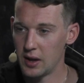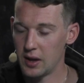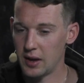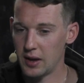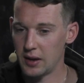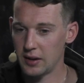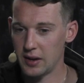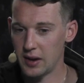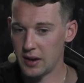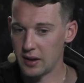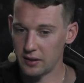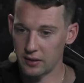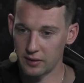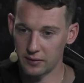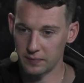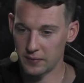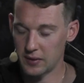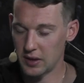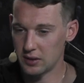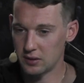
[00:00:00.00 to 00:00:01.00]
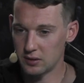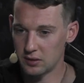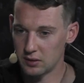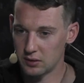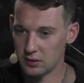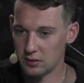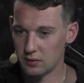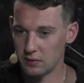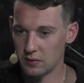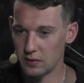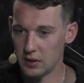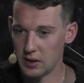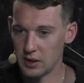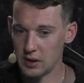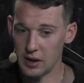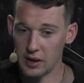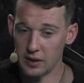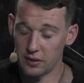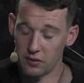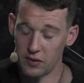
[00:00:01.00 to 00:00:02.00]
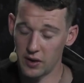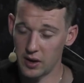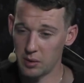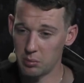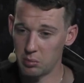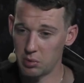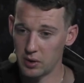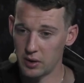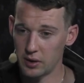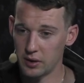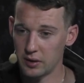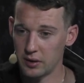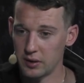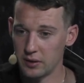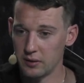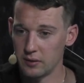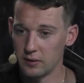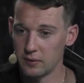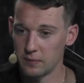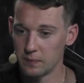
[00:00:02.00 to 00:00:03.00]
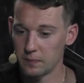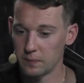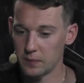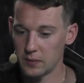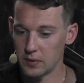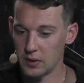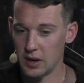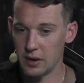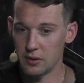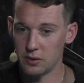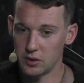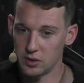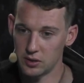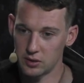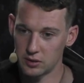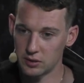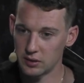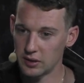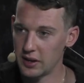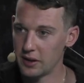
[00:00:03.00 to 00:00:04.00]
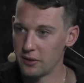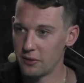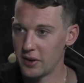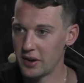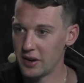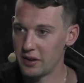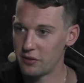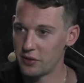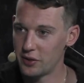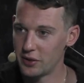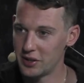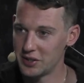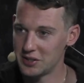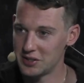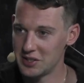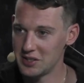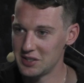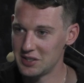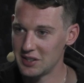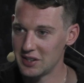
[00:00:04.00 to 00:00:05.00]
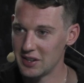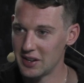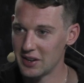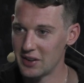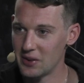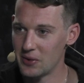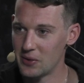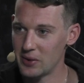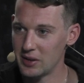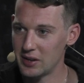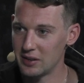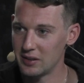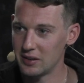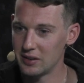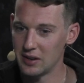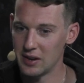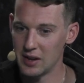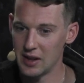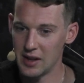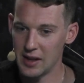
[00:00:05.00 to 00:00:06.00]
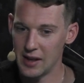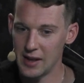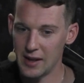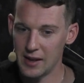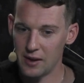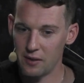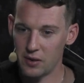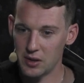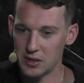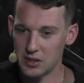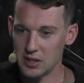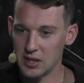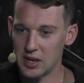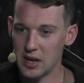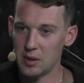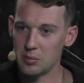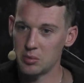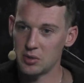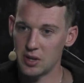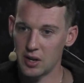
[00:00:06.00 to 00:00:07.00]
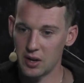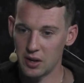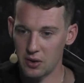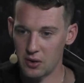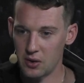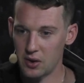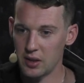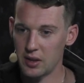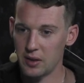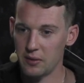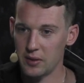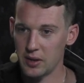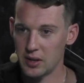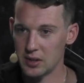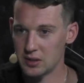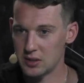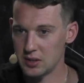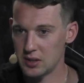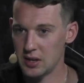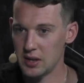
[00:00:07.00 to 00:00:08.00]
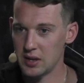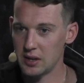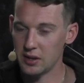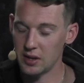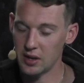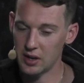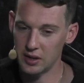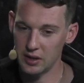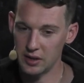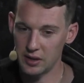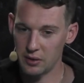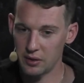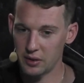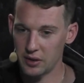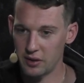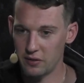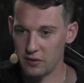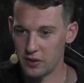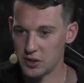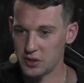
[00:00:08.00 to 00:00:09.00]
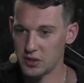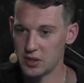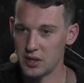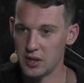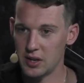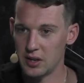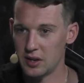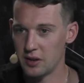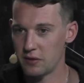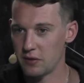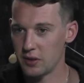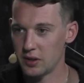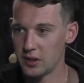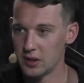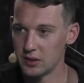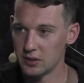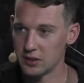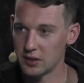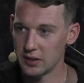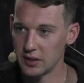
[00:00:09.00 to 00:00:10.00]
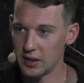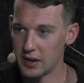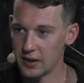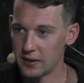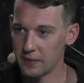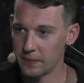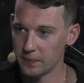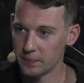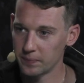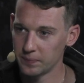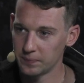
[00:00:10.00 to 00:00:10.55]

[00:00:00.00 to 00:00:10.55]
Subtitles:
And it's very important, and we just get ready for the season to get going, and once the games start going, then we can see you got to deal with adversity and different things like that.